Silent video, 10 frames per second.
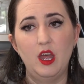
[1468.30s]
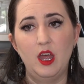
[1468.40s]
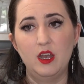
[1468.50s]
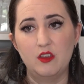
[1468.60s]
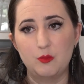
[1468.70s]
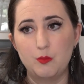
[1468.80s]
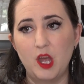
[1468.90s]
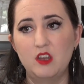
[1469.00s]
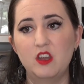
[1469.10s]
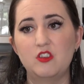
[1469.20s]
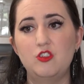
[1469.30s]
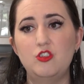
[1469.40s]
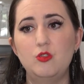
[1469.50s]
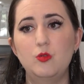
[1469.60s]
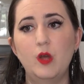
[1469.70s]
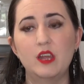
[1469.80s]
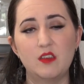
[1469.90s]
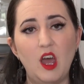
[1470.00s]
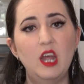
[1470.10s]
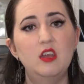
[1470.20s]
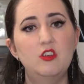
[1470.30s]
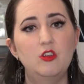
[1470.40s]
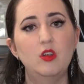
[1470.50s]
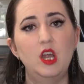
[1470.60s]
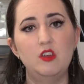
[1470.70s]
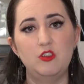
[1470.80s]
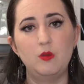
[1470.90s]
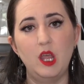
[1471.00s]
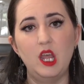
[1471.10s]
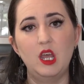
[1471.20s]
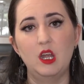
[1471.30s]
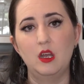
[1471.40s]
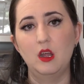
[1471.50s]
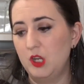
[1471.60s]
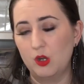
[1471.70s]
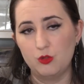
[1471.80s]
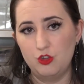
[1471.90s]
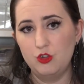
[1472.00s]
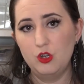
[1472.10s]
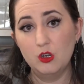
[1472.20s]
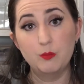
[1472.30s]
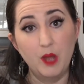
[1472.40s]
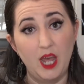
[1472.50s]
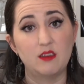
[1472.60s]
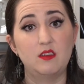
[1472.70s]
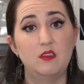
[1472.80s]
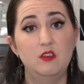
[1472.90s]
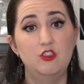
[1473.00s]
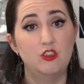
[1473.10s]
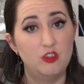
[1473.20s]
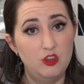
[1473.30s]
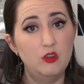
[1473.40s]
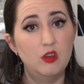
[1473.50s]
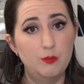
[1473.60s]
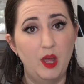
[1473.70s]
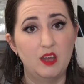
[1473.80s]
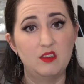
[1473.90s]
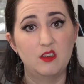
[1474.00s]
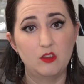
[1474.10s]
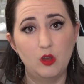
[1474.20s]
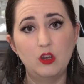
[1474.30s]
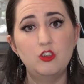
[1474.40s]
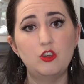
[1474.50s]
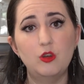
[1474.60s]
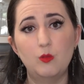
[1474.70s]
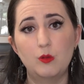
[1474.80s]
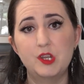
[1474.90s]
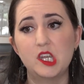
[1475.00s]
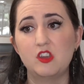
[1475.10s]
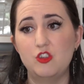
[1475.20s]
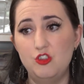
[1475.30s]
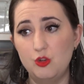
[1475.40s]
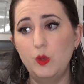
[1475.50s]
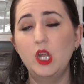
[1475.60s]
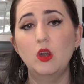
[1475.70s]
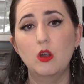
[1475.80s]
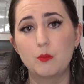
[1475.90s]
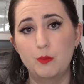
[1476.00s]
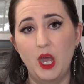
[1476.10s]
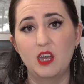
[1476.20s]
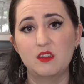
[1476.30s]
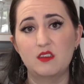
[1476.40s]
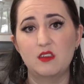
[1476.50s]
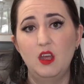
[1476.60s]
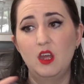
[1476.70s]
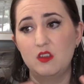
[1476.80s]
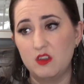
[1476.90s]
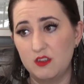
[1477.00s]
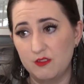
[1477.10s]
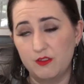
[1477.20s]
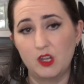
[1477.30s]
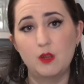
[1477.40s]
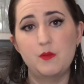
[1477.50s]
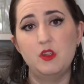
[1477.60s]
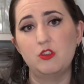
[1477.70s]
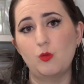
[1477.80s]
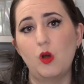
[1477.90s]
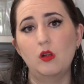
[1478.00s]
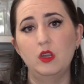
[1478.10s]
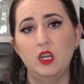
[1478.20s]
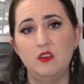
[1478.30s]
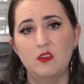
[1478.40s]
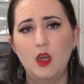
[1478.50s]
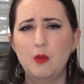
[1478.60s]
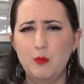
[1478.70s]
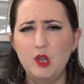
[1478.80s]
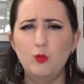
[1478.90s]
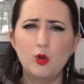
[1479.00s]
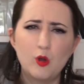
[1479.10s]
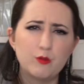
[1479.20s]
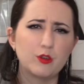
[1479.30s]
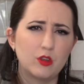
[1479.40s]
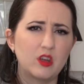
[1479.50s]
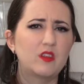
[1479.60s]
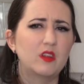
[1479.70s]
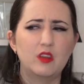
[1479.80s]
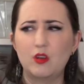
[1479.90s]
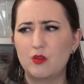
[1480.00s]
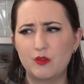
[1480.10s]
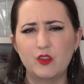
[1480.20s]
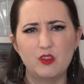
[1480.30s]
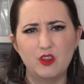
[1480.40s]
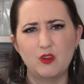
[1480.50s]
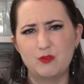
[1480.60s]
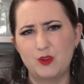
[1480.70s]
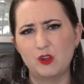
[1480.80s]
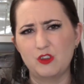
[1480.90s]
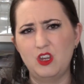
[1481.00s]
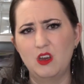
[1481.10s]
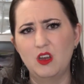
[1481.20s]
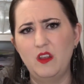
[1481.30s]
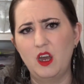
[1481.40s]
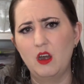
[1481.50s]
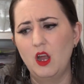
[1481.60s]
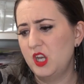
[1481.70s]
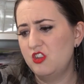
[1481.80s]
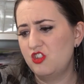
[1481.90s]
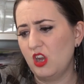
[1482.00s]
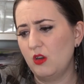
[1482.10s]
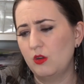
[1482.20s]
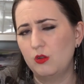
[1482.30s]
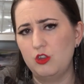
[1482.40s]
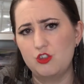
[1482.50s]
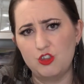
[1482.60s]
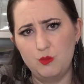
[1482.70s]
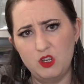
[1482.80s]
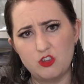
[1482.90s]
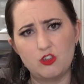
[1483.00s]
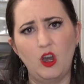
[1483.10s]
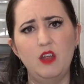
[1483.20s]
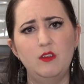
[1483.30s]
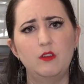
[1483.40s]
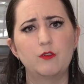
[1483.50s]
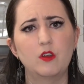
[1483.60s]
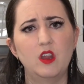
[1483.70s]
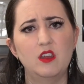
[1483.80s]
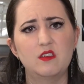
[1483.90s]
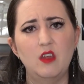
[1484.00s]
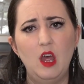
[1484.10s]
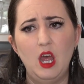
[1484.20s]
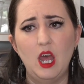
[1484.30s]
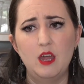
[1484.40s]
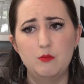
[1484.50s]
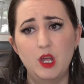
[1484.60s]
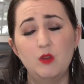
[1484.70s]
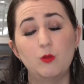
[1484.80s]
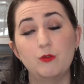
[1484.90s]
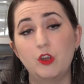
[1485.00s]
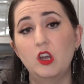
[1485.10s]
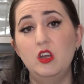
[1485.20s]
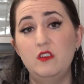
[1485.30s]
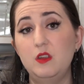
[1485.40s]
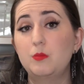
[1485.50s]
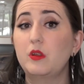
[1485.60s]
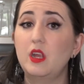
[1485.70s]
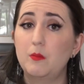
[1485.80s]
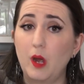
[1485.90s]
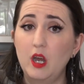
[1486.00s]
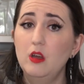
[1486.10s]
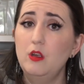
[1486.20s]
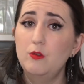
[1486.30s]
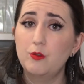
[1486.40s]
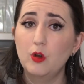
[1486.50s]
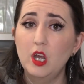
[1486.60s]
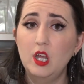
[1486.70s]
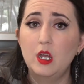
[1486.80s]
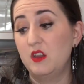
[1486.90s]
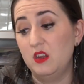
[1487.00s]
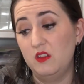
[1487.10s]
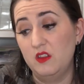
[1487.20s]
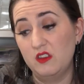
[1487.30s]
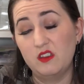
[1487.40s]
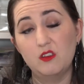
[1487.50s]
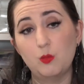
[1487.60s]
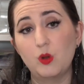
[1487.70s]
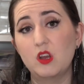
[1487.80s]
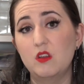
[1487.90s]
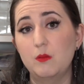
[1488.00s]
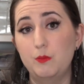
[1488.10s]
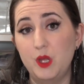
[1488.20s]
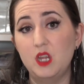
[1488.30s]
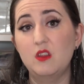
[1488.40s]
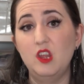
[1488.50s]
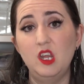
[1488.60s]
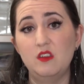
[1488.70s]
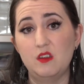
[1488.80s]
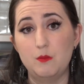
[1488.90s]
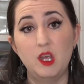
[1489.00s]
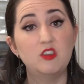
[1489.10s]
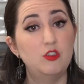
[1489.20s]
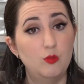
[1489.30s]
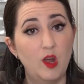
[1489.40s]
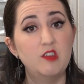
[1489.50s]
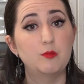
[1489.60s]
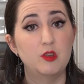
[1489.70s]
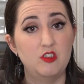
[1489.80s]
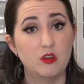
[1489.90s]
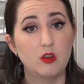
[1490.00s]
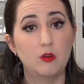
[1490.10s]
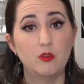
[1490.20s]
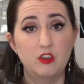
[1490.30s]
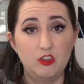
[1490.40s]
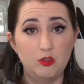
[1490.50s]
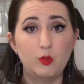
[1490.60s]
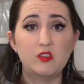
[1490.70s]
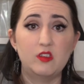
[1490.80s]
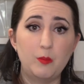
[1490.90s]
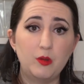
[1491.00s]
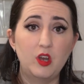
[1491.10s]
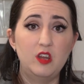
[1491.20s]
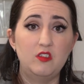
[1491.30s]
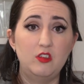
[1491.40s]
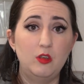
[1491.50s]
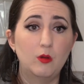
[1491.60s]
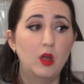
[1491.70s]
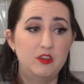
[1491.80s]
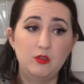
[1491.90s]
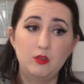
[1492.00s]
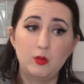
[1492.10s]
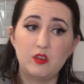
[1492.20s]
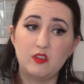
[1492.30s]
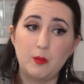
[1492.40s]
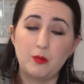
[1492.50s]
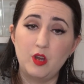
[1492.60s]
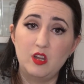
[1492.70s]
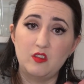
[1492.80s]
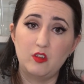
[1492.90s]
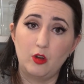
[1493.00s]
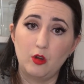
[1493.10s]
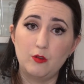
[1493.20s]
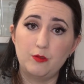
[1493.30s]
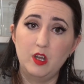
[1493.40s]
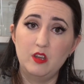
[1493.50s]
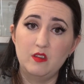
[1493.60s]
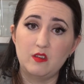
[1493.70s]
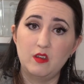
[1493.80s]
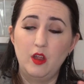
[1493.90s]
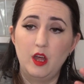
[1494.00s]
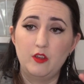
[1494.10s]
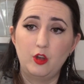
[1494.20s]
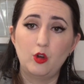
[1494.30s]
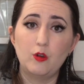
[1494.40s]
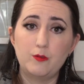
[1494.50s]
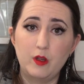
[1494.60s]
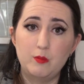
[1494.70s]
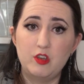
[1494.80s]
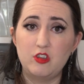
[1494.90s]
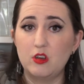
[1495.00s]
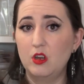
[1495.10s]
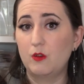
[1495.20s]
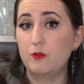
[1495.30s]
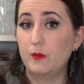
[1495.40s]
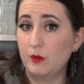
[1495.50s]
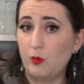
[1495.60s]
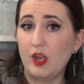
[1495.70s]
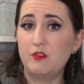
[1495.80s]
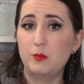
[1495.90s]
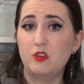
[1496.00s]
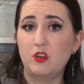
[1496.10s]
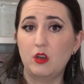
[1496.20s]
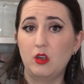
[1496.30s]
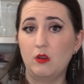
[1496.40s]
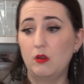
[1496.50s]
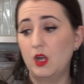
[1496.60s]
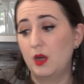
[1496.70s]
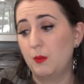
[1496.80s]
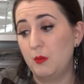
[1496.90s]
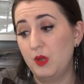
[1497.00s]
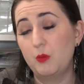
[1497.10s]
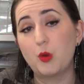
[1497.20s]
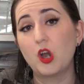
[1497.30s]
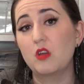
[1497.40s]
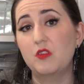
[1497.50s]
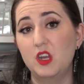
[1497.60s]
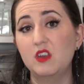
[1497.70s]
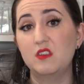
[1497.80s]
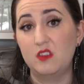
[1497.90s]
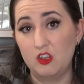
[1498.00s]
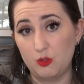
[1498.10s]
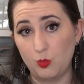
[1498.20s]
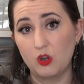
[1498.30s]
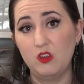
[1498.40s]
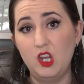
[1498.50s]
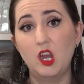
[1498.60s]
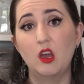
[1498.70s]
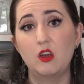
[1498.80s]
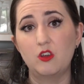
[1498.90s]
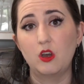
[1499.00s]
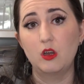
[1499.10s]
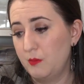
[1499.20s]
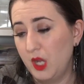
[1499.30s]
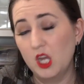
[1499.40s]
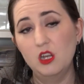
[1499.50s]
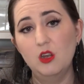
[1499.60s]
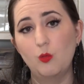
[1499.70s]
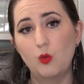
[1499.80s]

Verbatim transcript: and as and as to as high a degree as you can you know do your best just do your best as long as you're a woman that's doing her best to develop these qualities men will overlook the little the little faults here and there but in general you should be striving for this and men will very deeply admire you for it. And this is one of the big things that makes you wife material. This is what separates you. This is what separates the girlfriends, uh, the girlfriend material from the wife material. Um, a big part of it is this worthy character. A man